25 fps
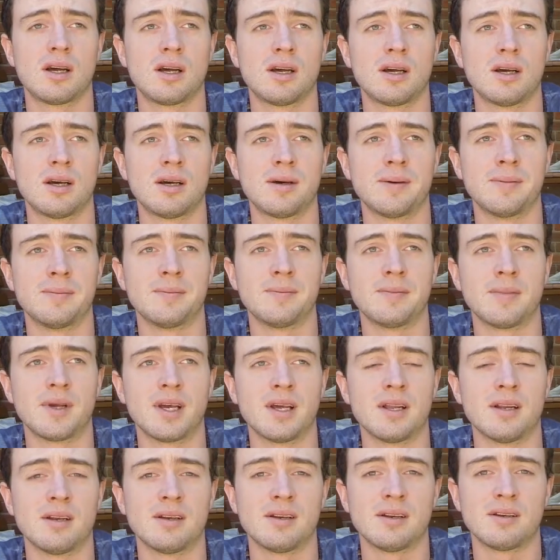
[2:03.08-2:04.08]
um,
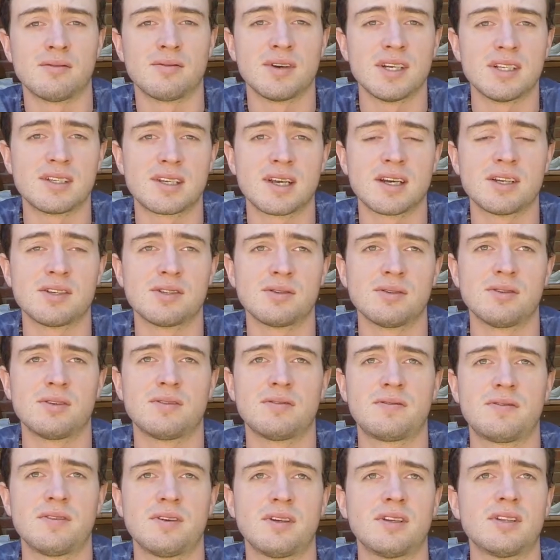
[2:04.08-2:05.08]
and reschedule it
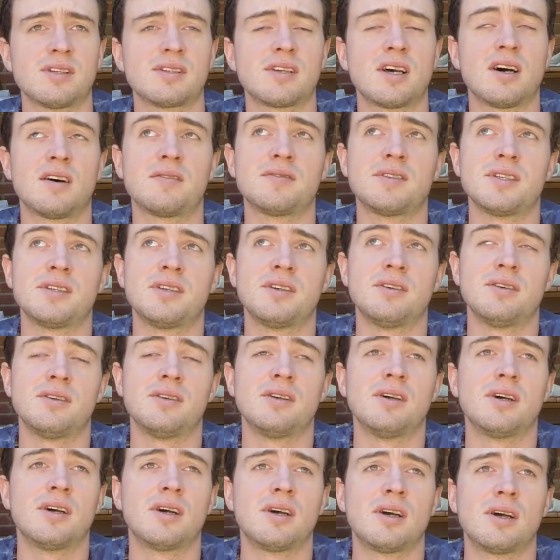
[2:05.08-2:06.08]
for this afternoon,
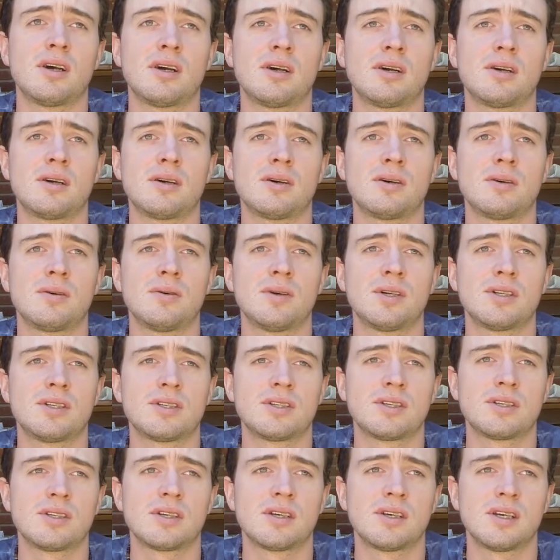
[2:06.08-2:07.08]
which
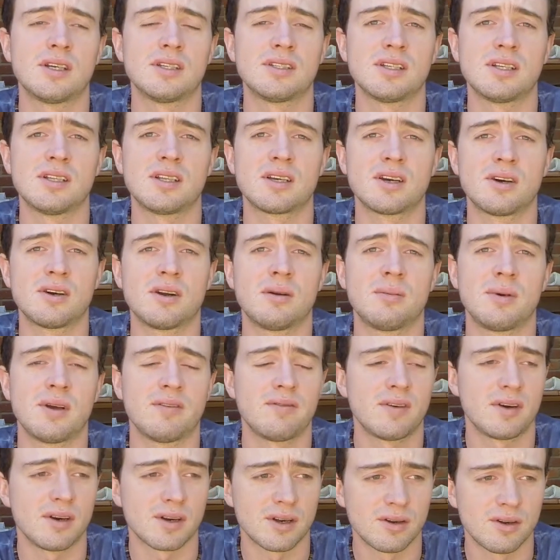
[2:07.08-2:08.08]
is either going to be a
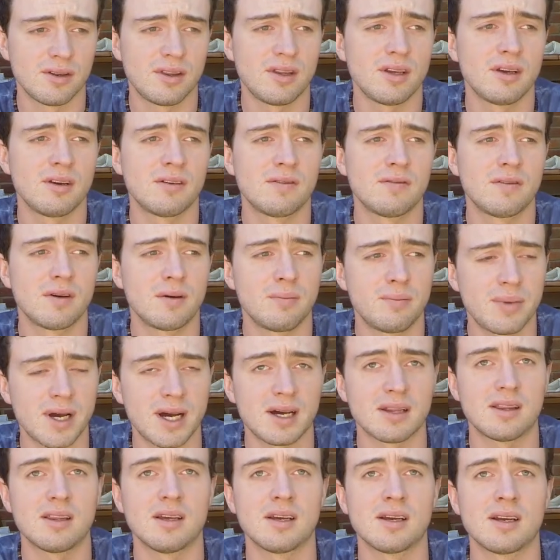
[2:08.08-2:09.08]
very good thing or a very
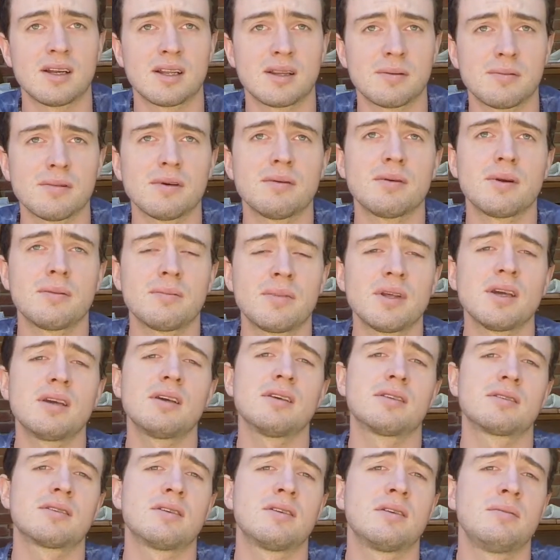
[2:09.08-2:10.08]
bad thing. And at the moment, I'm thinking
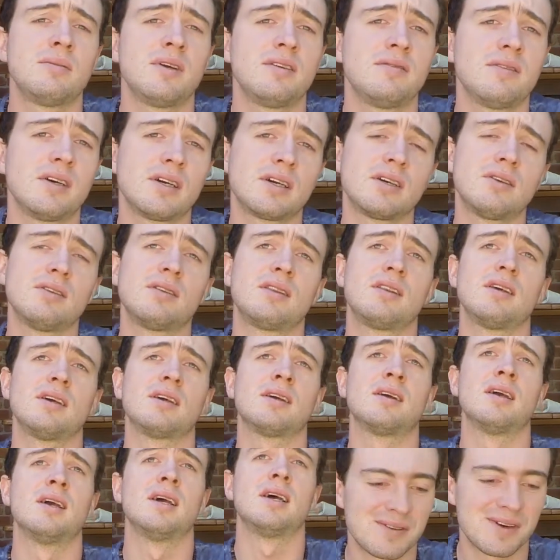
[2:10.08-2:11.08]
it's going to be a very good thing.
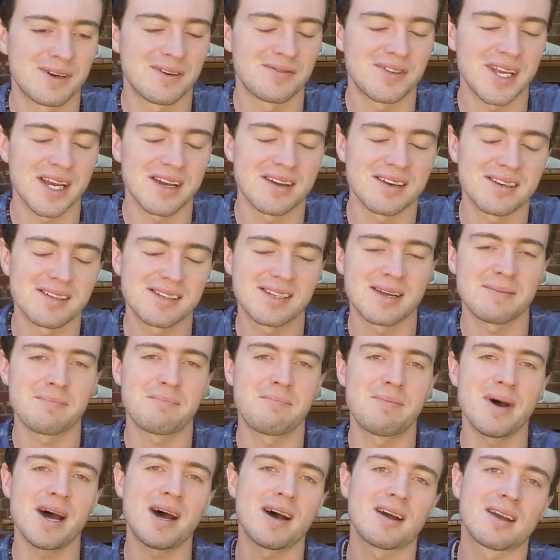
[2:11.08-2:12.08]
Taking a
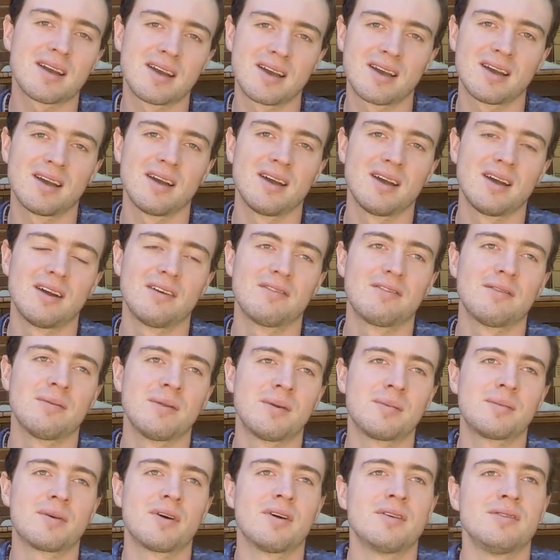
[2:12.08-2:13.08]
step back from
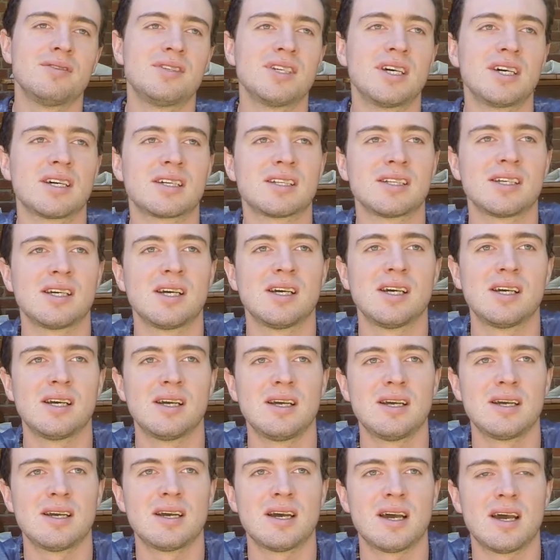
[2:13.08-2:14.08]
the project
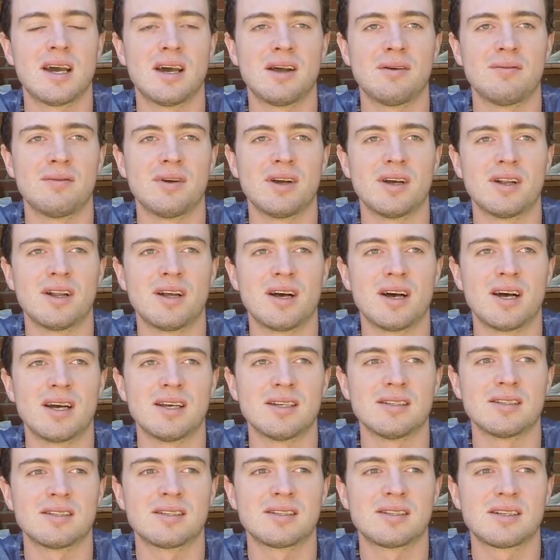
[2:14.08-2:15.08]
and
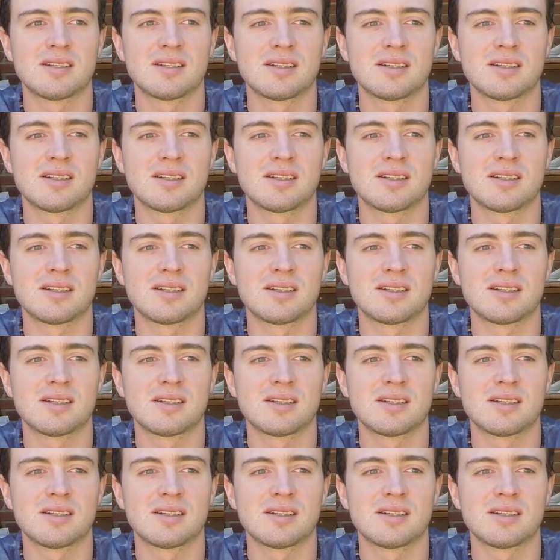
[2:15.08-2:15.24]
realized